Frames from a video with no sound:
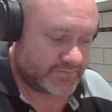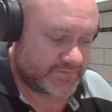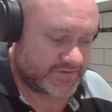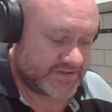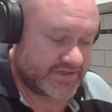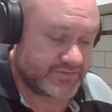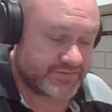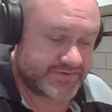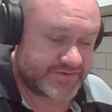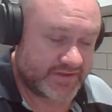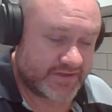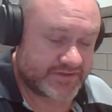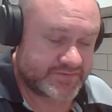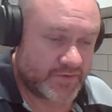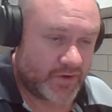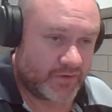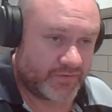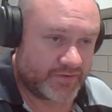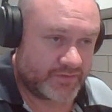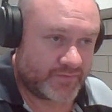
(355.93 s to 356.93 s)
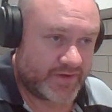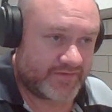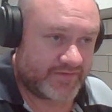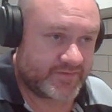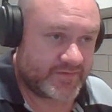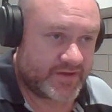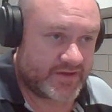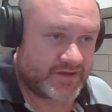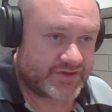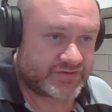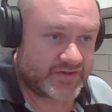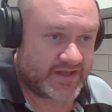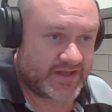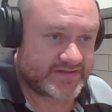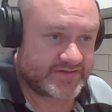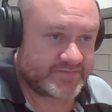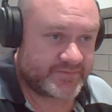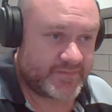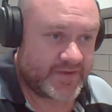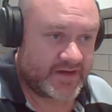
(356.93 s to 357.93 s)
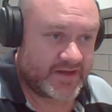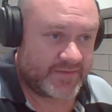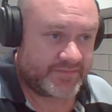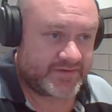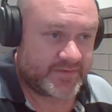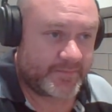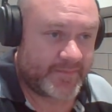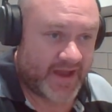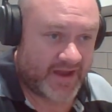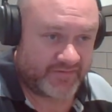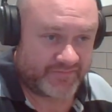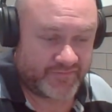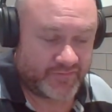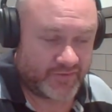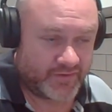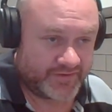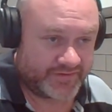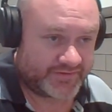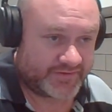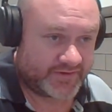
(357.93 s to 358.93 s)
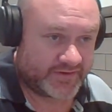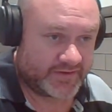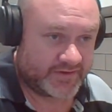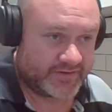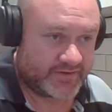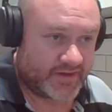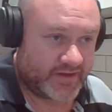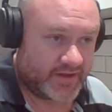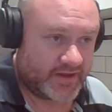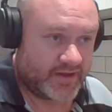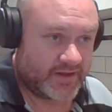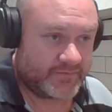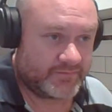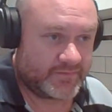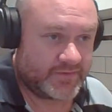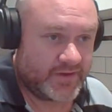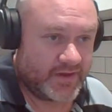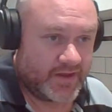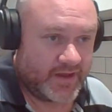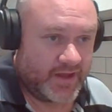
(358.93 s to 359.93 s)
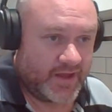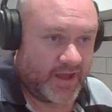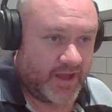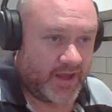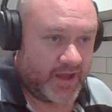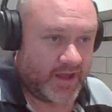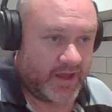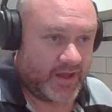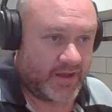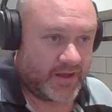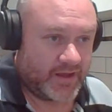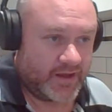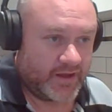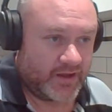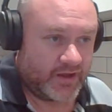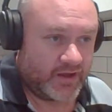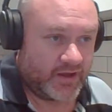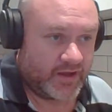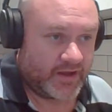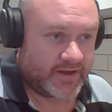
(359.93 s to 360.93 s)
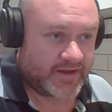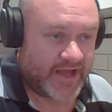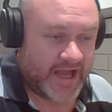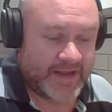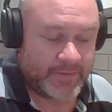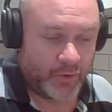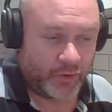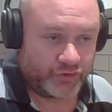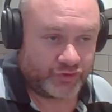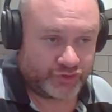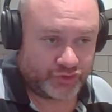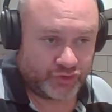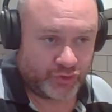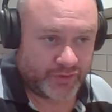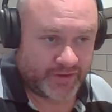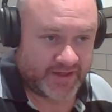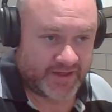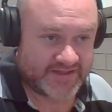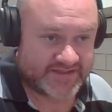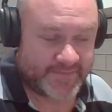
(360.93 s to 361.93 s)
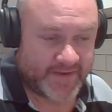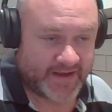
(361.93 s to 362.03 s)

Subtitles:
interesting as well that Australia hasn't been able to bat first in a game on tour against